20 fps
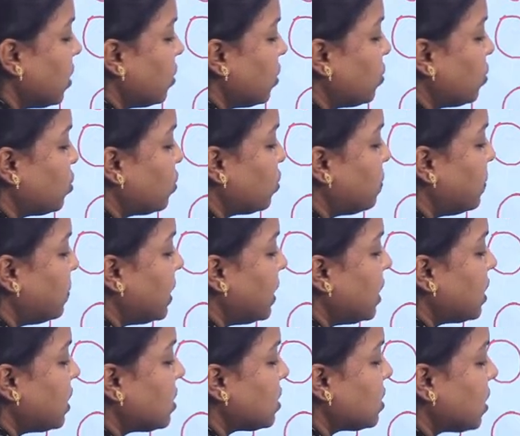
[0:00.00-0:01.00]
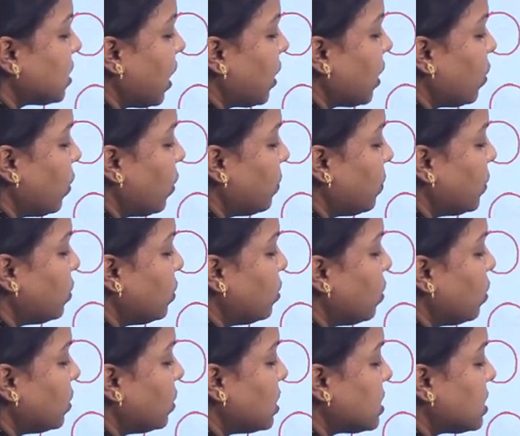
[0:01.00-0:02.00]
rupees, I hope you
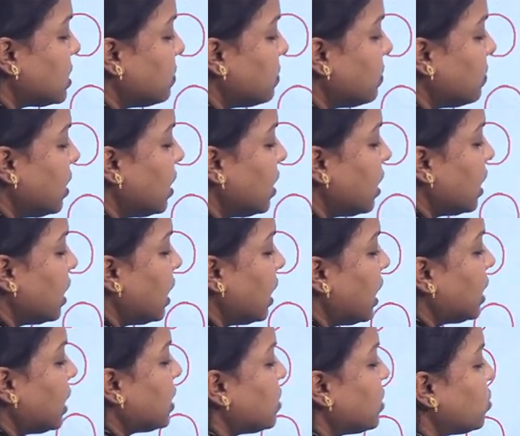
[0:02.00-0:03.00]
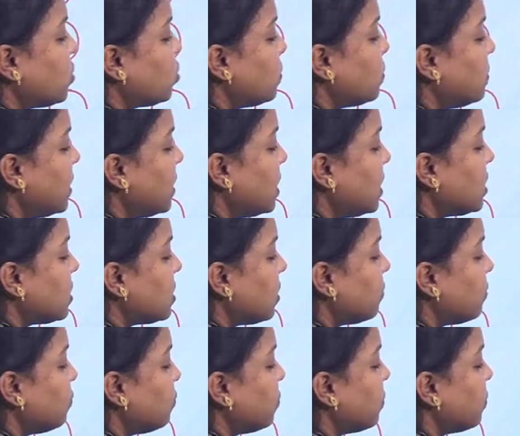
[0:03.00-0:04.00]
know the symbol, it is rupees
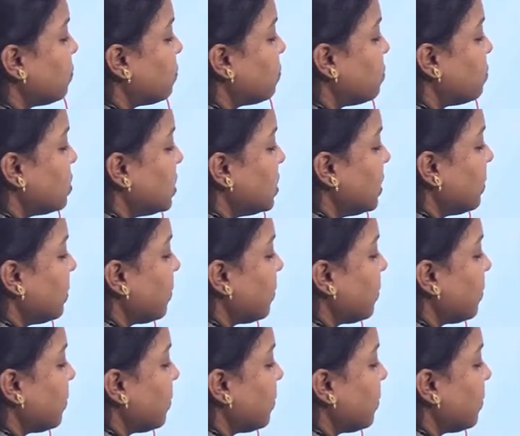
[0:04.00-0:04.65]
50.